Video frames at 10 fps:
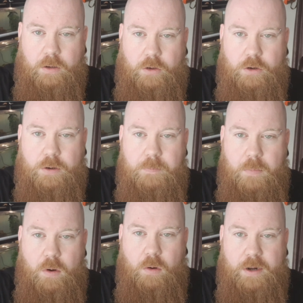Good
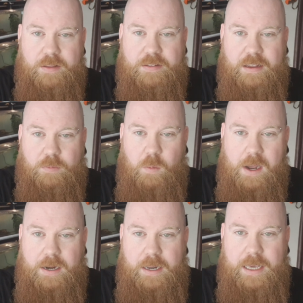morning, says
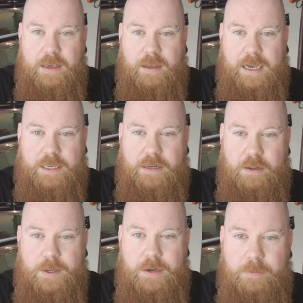Wendy. How you
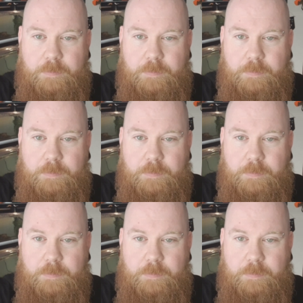doing?